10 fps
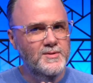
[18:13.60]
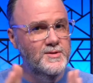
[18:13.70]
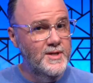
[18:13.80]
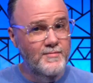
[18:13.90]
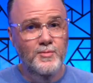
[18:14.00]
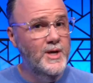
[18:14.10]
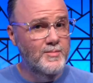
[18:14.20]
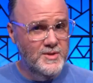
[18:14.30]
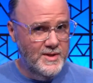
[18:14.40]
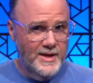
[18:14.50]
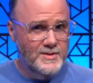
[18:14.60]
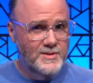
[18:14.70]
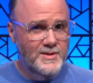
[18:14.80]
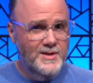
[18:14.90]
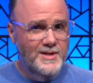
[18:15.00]
never make mistakes
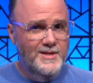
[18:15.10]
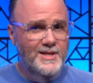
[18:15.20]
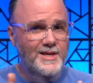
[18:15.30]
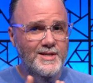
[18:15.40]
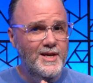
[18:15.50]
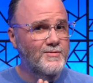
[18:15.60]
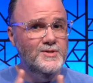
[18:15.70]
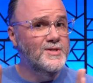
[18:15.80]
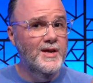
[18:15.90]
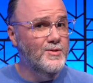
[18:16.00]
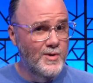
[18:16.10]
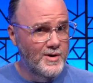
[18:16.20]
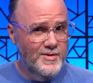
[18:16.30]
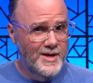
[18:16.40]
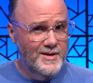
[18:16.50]
and never say the wrong
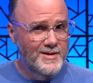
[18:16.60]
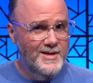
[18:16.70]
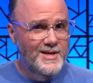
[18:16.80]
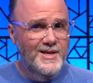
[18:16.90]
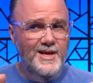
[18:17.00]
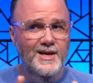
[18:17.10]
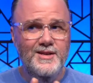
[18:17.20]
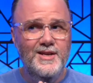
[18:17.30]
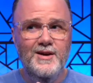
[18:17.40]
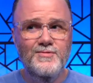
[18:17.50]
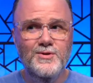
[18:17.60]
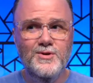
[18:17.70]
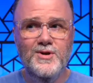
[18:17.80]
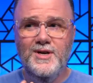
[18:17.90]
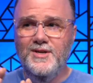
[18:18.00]
thing and
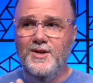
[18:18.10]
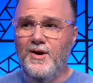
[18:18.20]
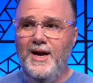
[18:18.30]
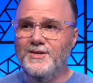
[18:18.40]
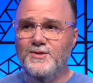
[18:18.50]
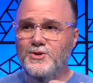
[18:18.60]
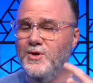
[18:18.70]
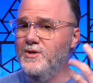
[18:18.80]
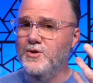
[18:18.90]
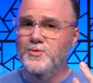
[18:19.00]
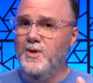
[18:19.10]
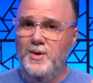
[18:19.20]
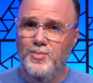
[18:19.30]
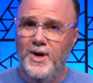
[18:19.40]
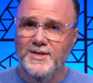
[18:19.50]
never, as they're trying to explain a
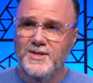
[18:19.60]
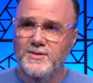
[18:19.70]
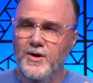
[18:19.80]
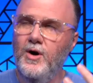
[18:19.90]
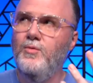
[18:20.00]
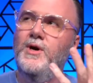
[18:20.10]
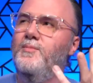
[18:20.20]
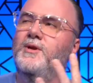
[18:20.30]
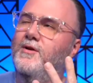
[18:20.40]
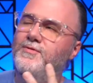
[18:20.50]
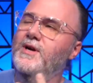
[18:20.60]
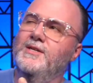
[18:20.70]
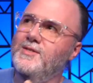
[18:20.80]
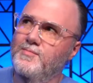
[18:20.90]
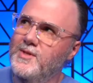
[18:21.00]
process, go, oh, wait a minute, I forgot
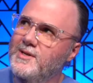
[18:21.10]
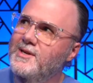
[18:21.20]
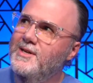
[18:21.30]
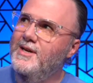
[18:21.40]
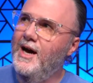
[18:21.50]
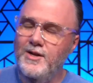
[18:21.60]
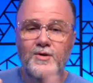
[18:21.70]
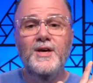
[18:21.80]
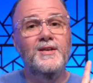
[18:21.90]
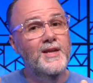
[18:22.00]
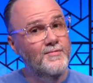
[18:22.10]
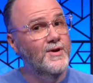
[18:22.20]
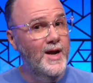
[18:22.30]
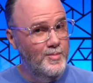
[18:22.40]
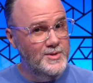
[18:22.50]
something. I know that never
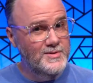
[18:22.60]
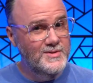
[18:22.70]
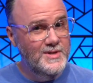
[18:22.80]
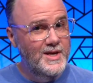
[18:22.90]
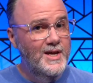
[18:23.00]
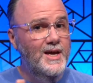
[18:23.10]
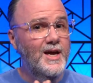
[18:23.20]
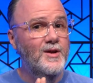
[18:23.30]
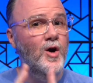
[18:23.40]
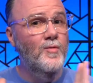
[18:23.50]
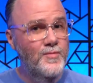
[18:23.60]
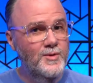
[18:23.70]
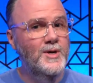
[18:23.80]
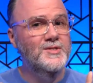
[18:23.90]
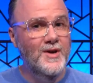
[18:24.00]
happens. And hopefully
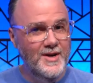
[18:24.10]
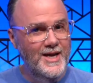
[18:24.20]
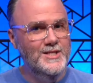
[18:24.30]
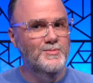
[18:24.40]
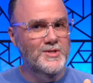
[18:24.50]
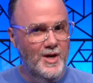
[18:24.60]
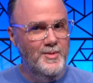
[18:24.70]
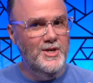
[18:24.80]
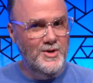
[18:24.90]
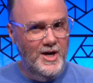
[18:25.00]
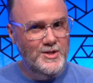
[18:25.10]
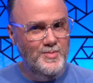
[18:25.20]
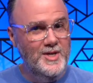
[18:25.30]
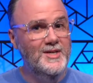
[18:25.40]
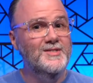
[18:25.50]
my sarcasm is coming across
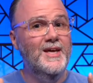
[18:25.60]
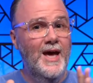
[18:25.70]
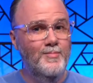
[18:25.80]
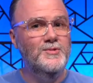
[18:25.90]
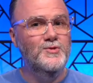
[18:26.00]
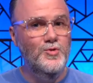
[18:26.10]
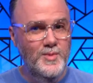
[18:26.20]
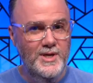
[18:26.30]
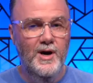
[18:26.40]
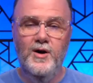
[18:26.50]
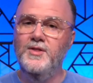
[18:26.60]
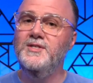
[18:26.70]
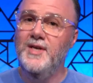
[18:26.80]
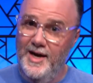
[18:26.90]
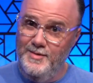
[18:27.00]
because that happens to me all the
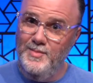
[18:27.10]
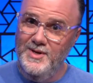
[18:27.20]
time.